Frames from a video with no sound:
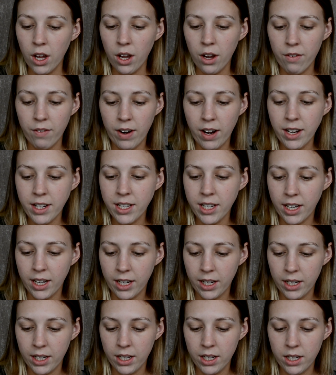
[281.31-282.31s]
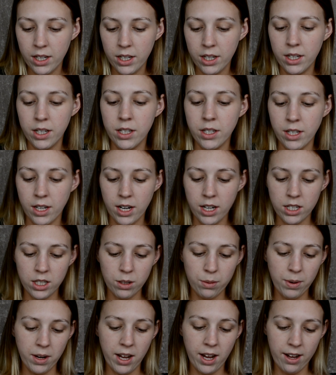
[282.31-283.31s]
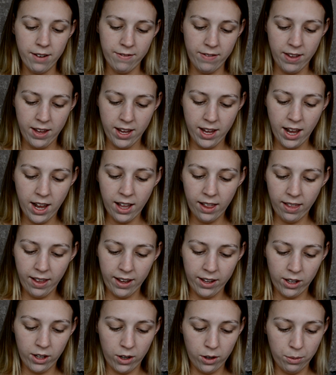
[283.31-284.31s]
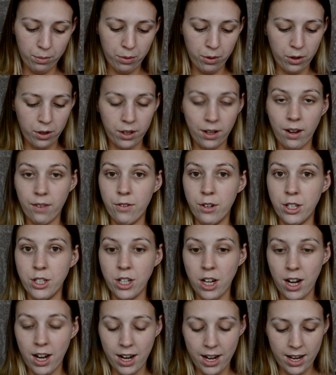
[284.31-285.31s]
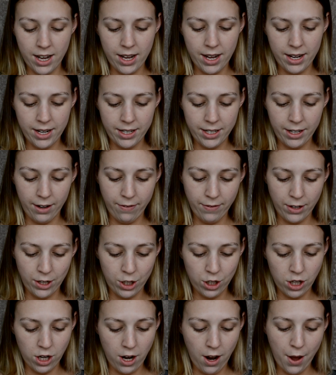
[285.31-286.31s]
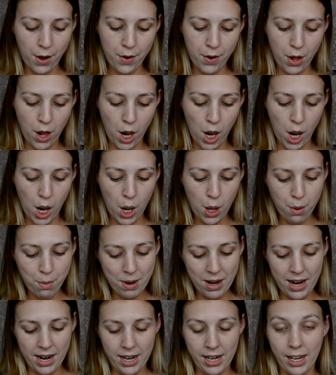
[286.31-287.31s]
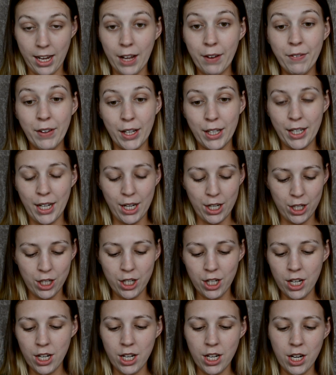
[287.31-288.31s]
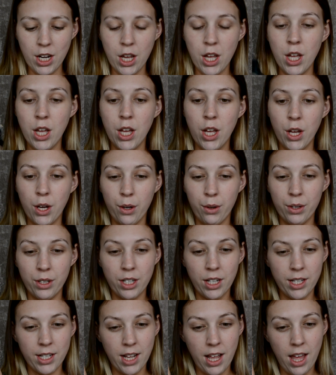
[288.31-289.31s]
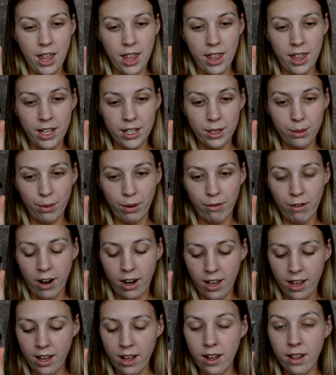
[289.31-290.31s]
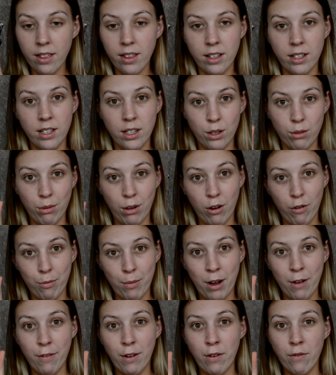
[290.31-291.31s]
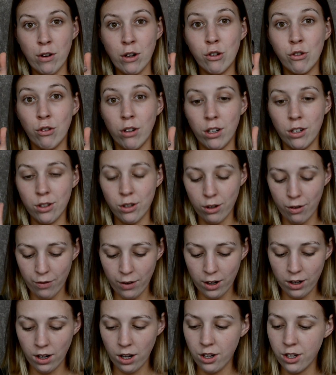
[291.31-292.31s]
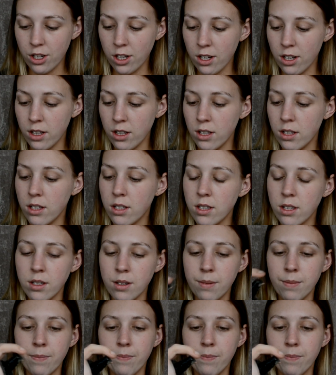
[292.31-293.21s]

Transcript: Alrighty. So next we have the LA Girl Pro Coverage High Definition Illuminating Foundation, which is this one right here. This is one of my favourite drugstore foundations.